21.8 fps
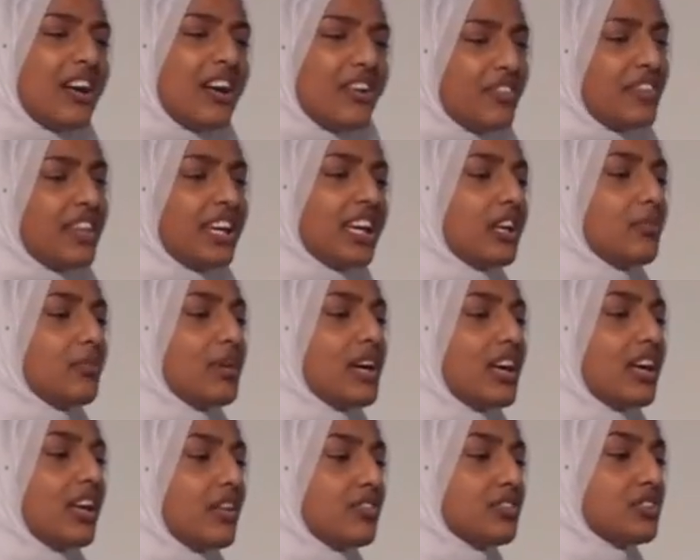I don't think it'd be
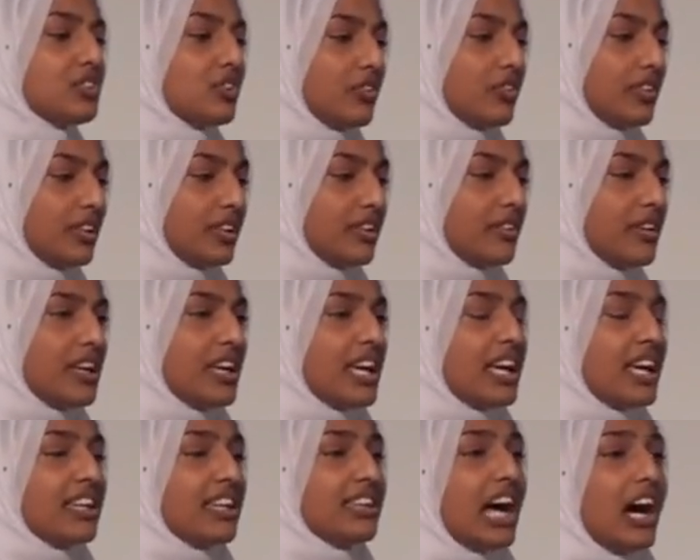a love story.
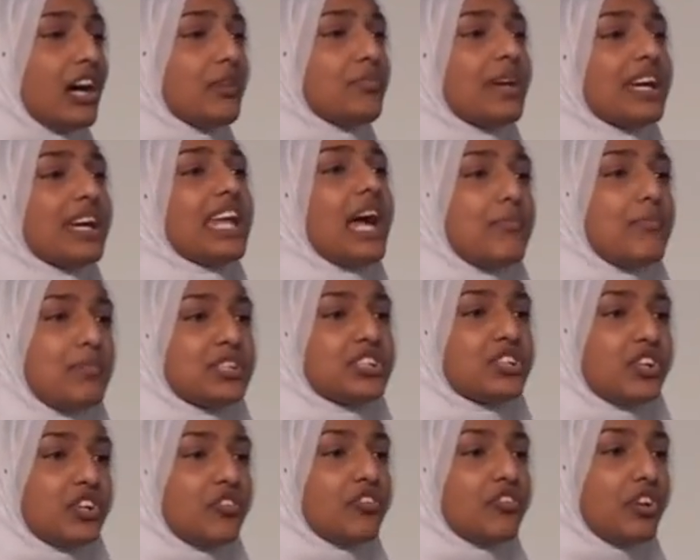That would be an
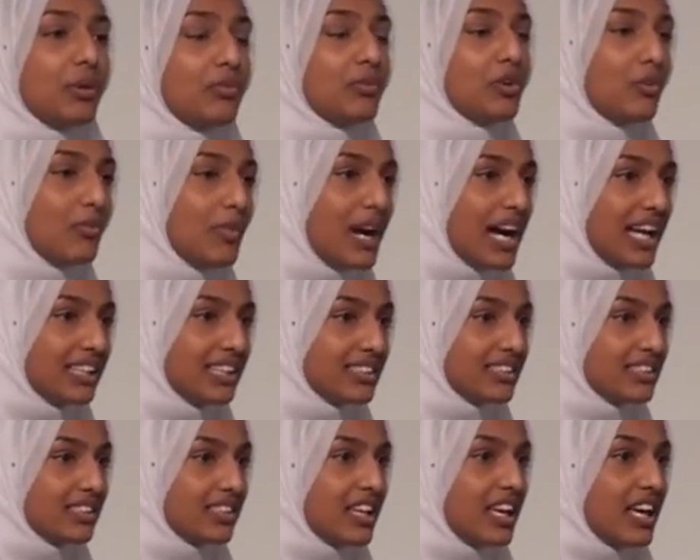episode of Criminal
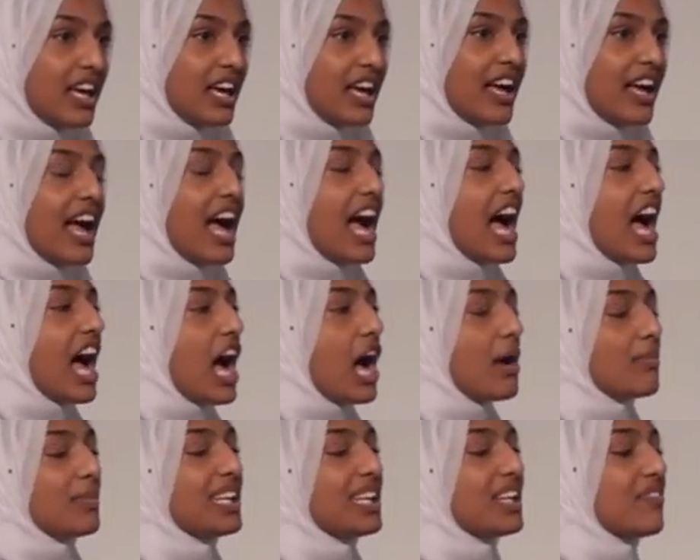Minds.
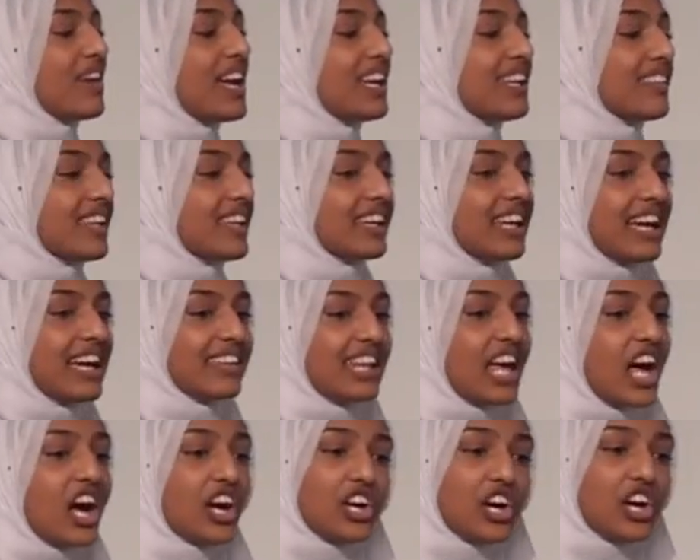I mean, if anything like
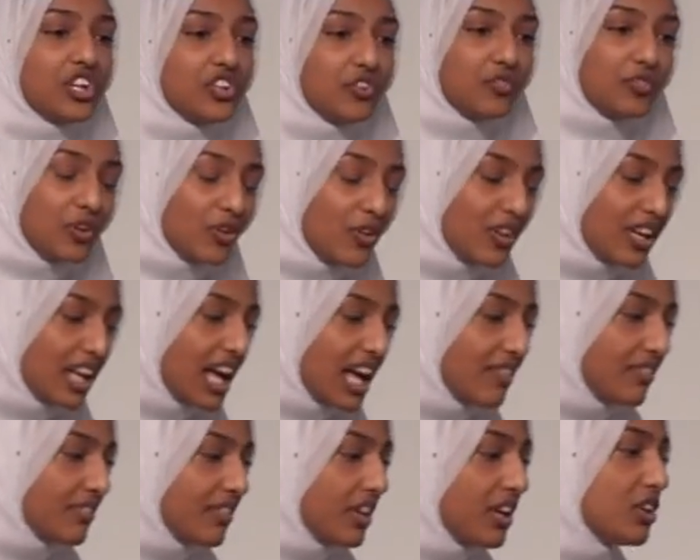that occurred in real
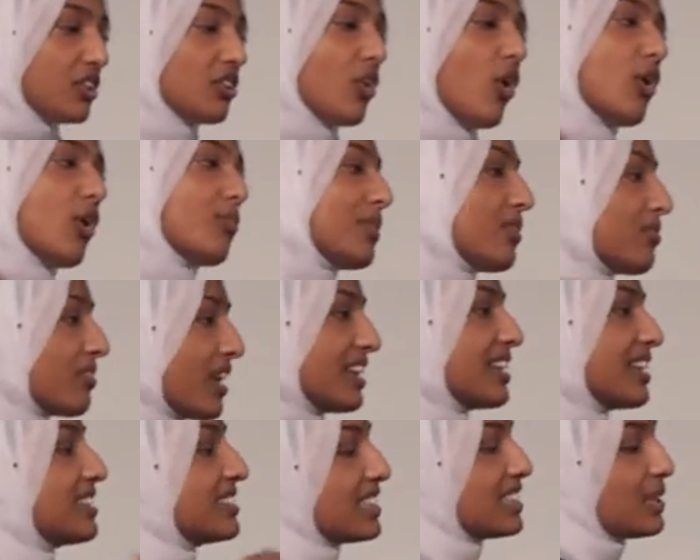life, you'd all be
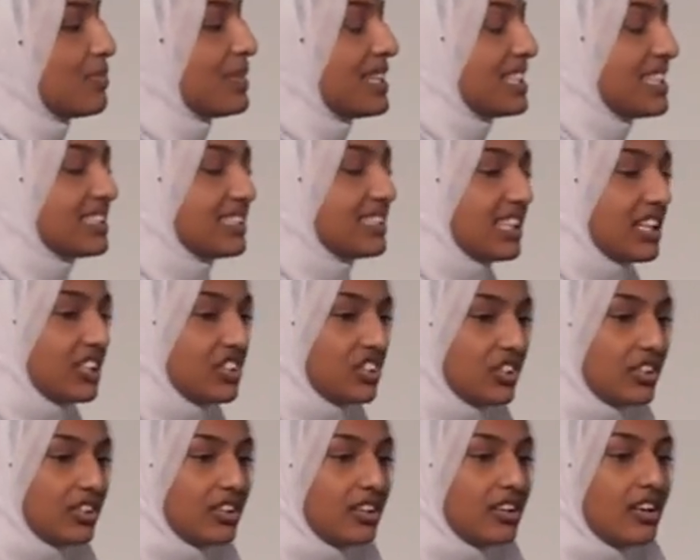running to the police
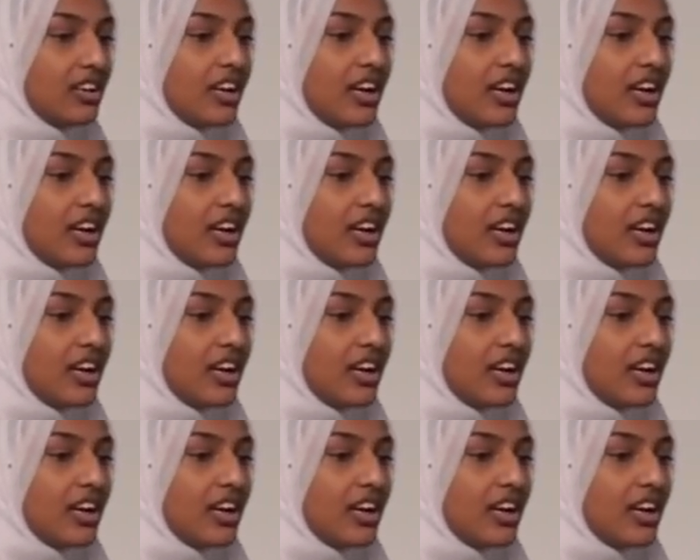station.